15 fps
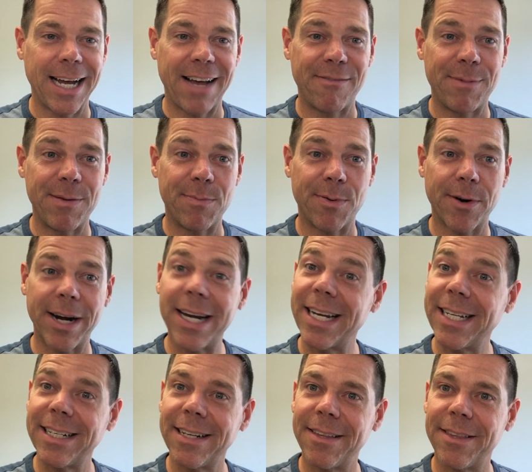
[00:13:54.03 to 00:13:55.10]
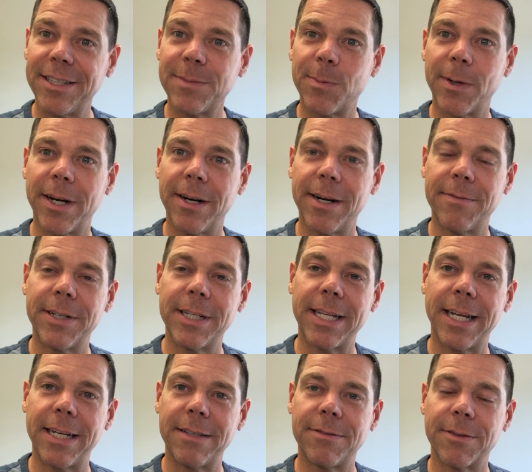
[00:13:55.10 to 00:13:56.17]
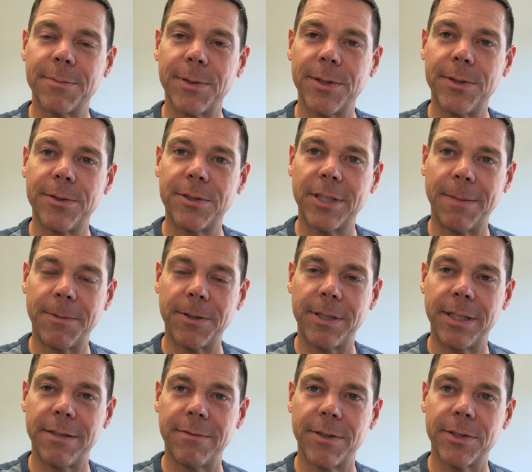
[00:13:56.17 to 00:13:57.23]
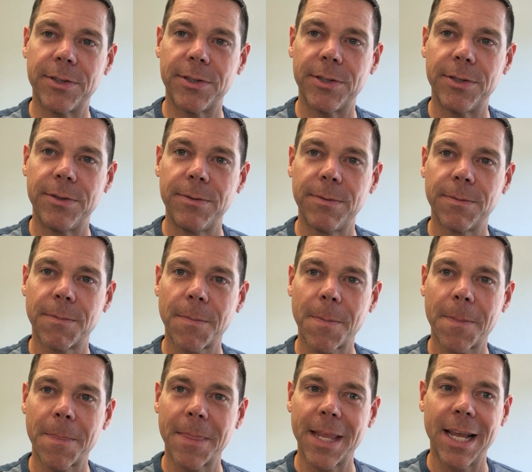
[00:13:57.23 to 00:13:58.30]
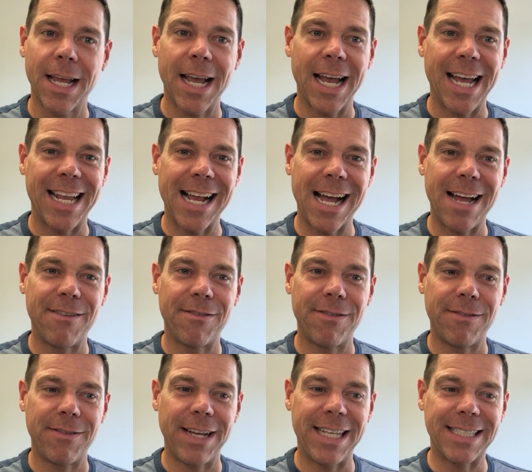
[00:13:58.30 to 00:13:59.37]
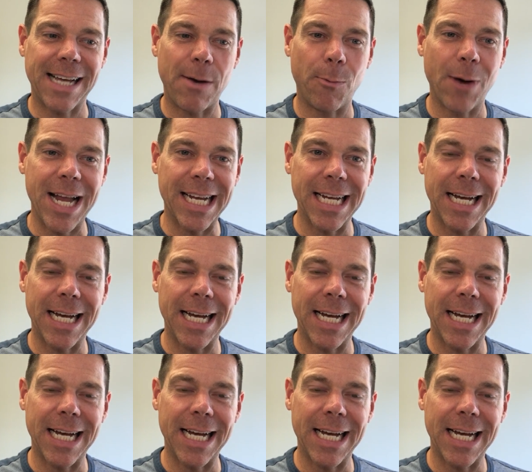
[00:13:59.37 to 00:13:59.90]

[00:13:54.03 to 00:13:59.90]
I've been praying this prayer every day from Luke chapter 10, verse 2. And I have, as I wake